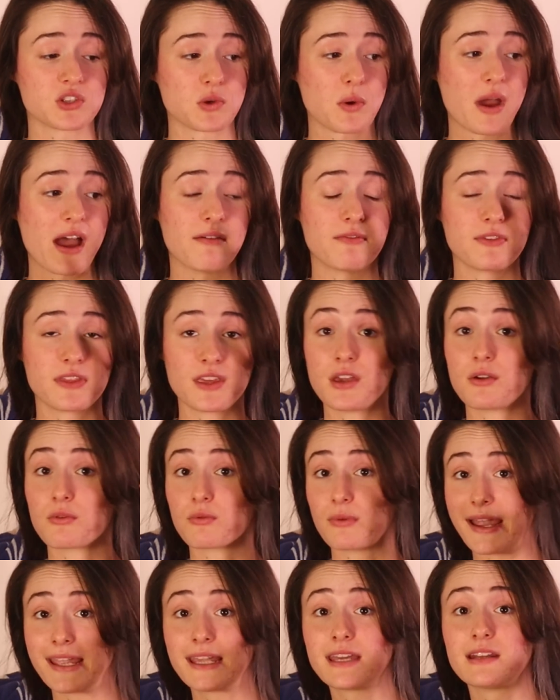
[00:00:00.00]
you have the
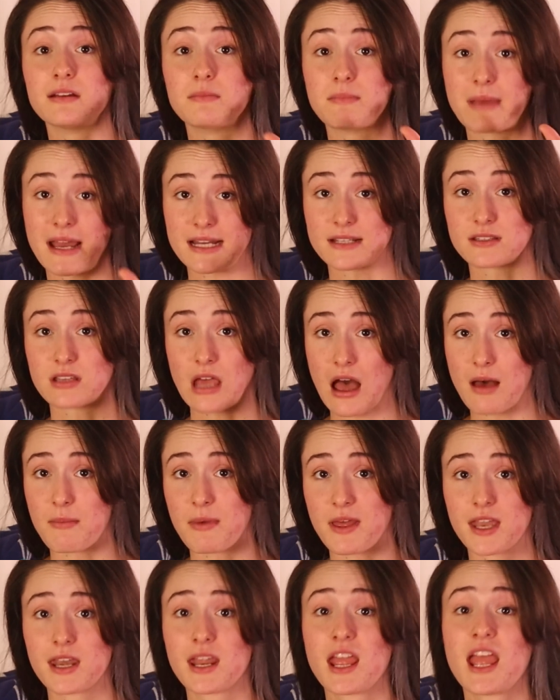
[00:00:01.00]
Rankin and Bass
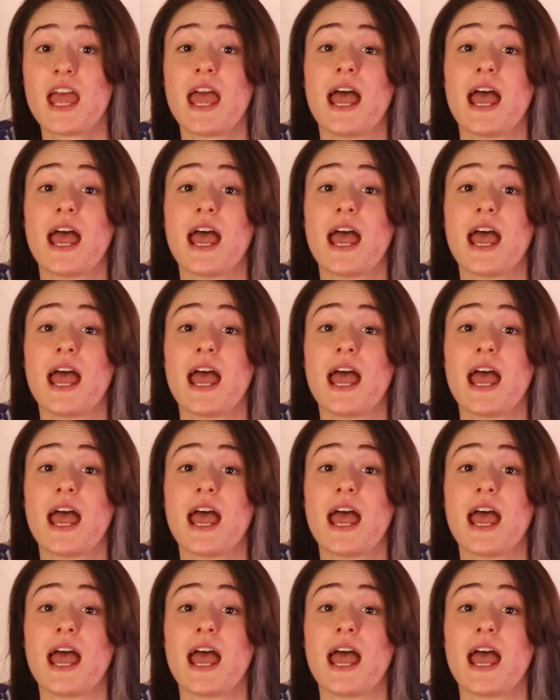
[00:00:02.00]
Hobbit,